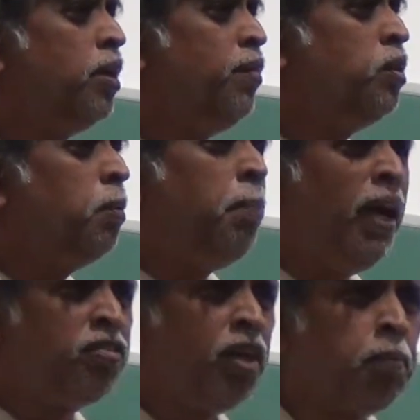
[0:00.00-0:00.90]
to give you the
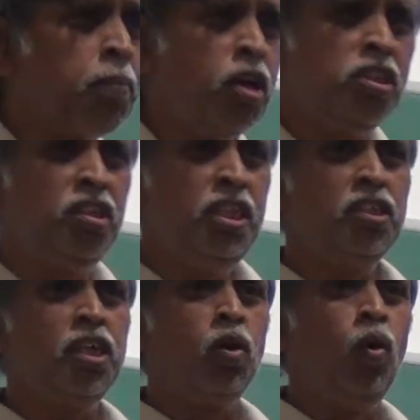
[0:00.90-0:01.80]
basic processes
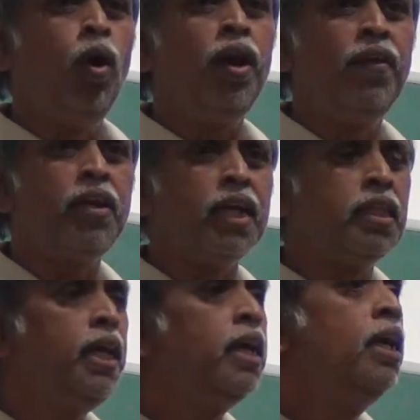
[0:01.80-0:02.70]
that go on in the
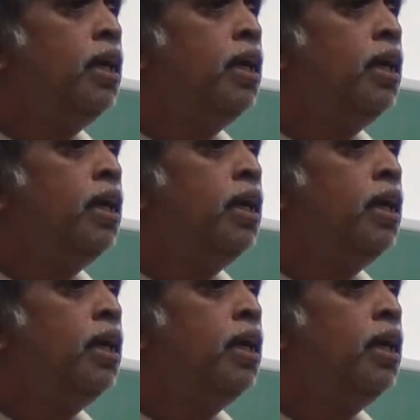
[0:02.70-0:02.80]
technique,